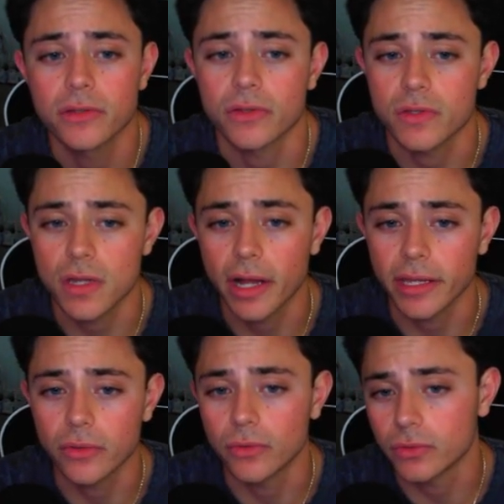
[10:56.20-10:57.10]
So stock
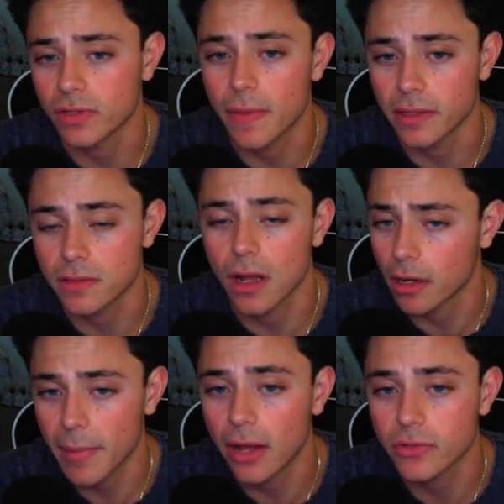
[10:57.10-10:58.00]
equals and then stock
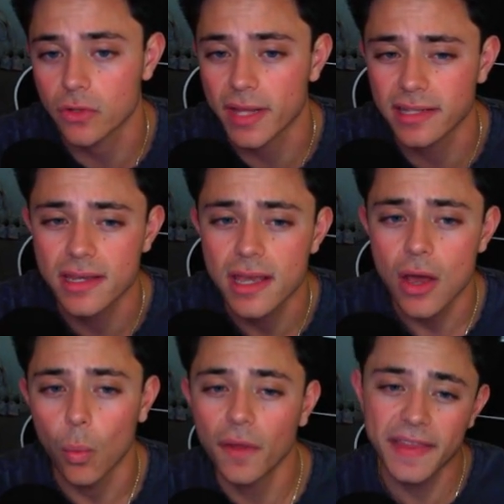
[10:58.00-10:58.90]
amount. So that's
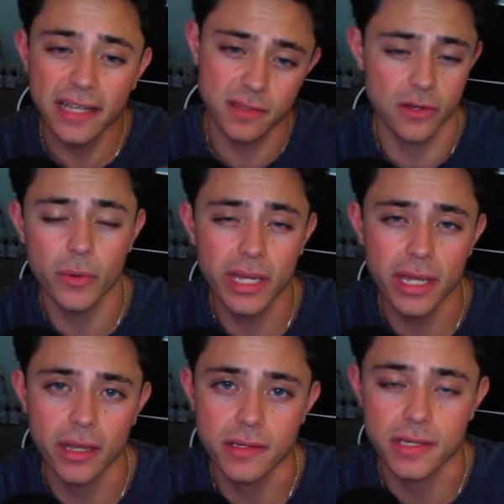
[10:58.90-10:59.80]
what that's doing,
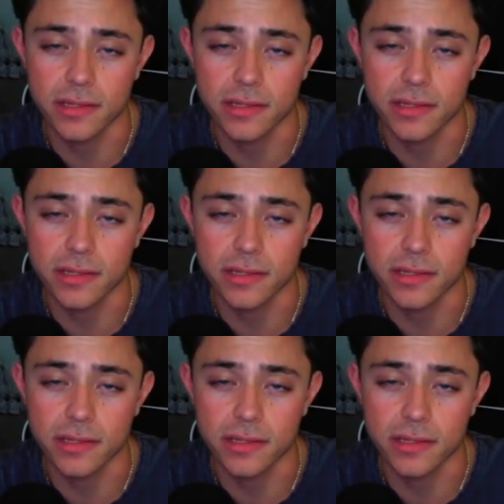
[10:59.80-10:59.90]
is